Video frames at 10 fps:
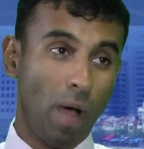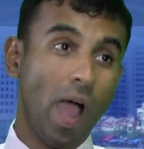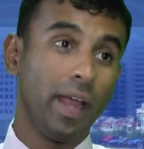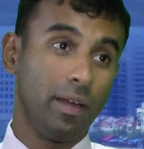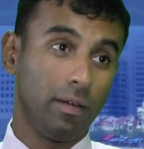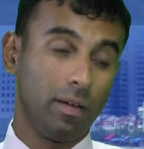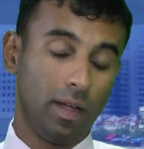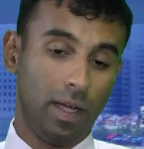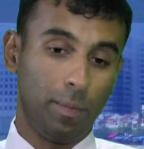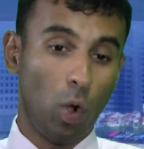buy and
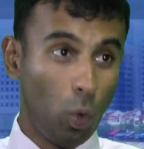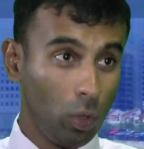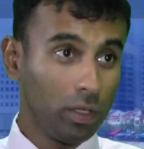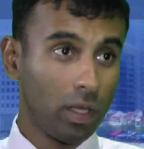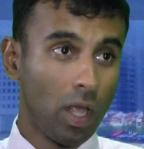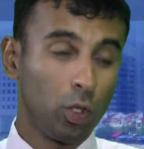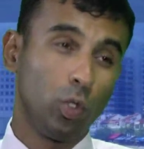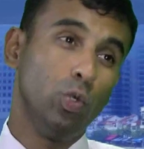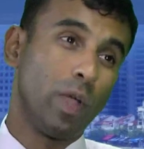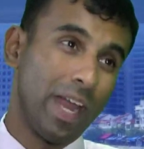hold, though
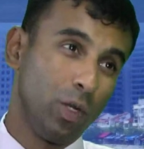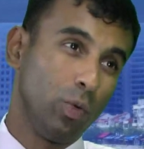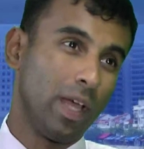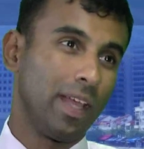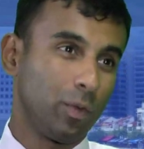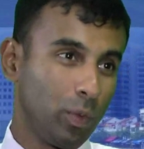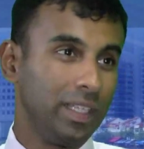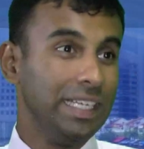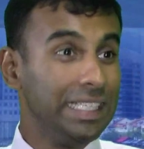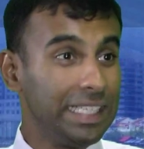you can do that
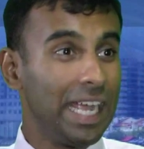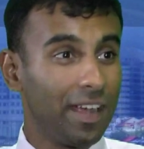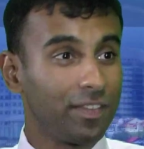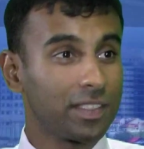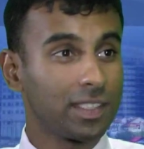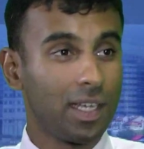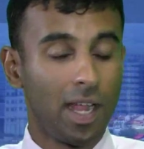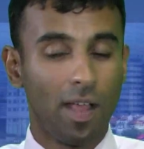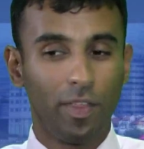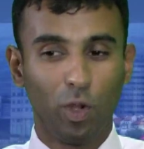with ETFs.
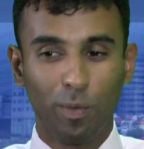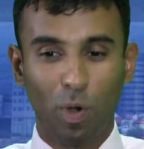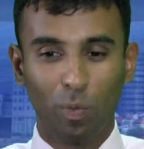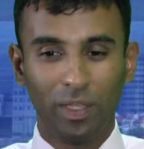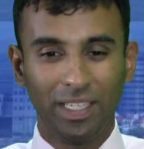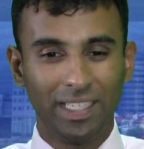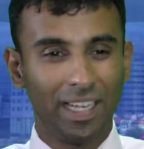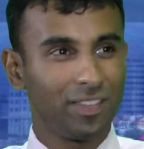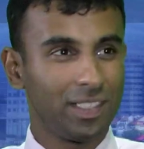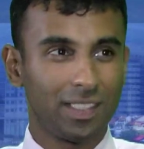The only problem with the
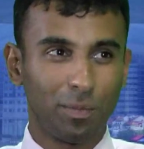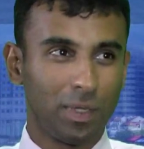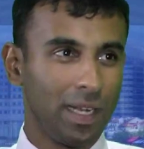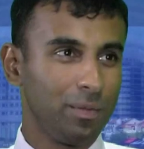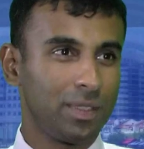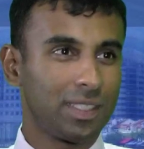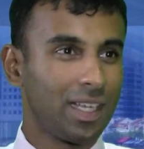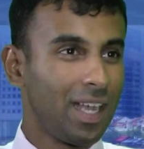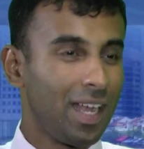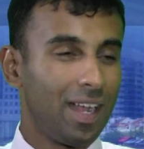ETFs is sometimes
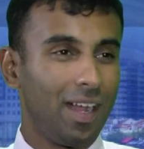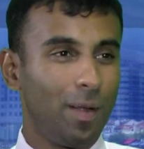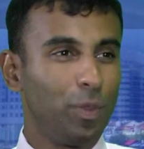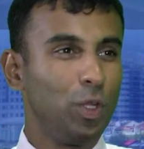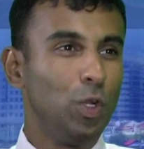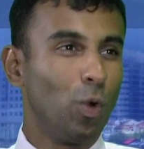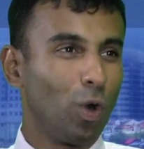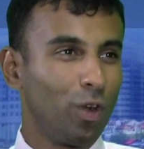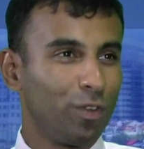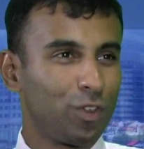the
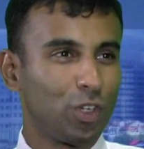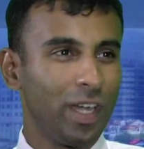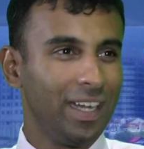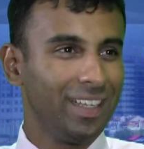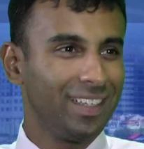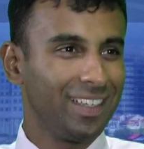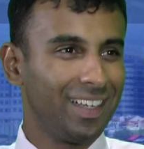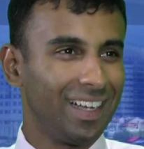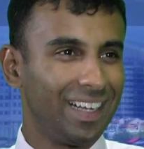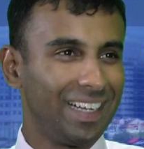lure of trading
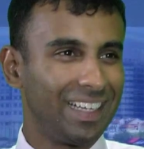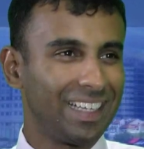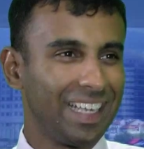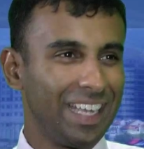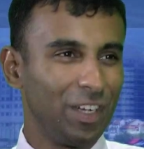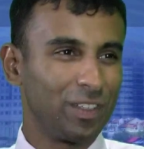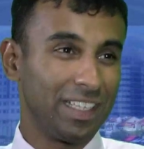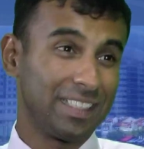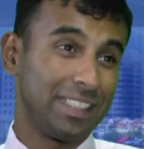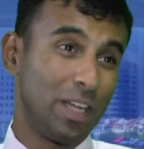
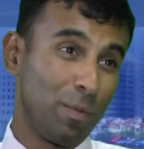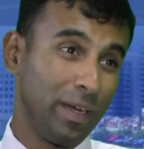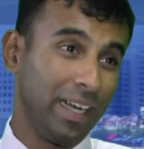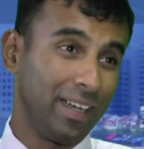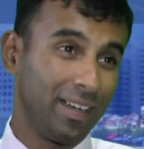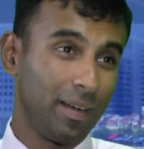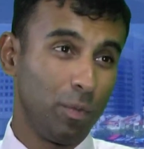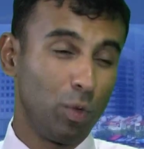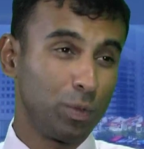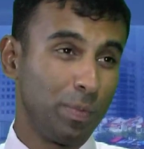tends to dominate
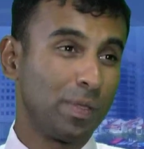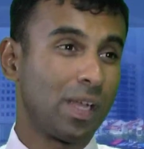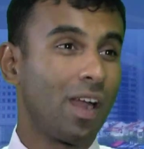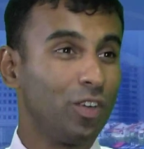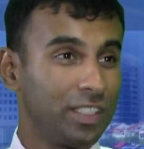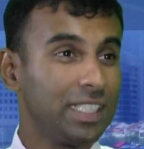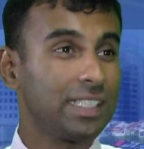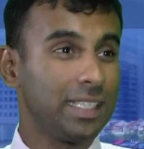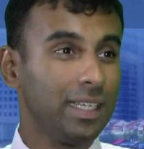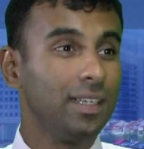and most people can't
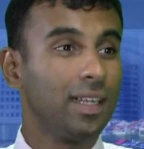resist it.